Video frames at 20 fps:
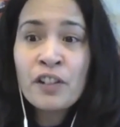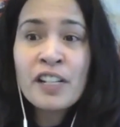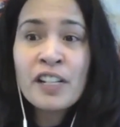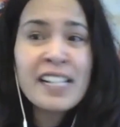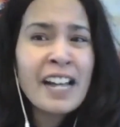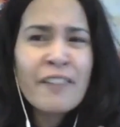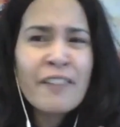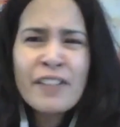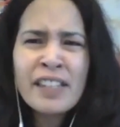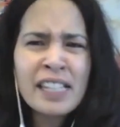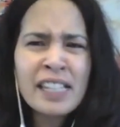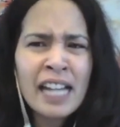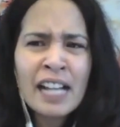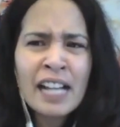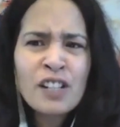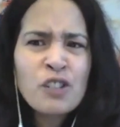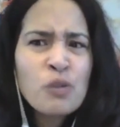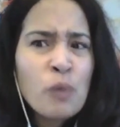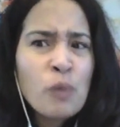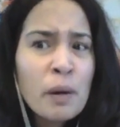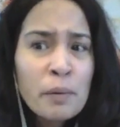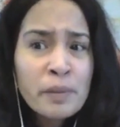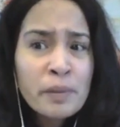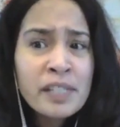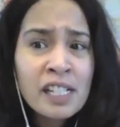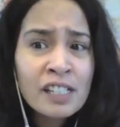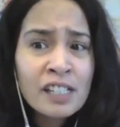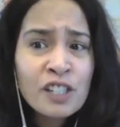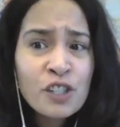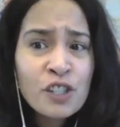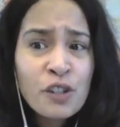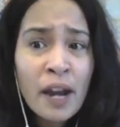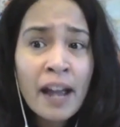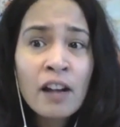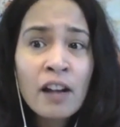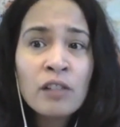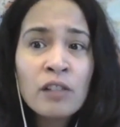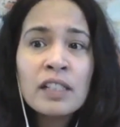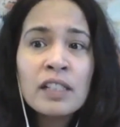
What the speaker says: and everything. I knew I wasn't going to drown.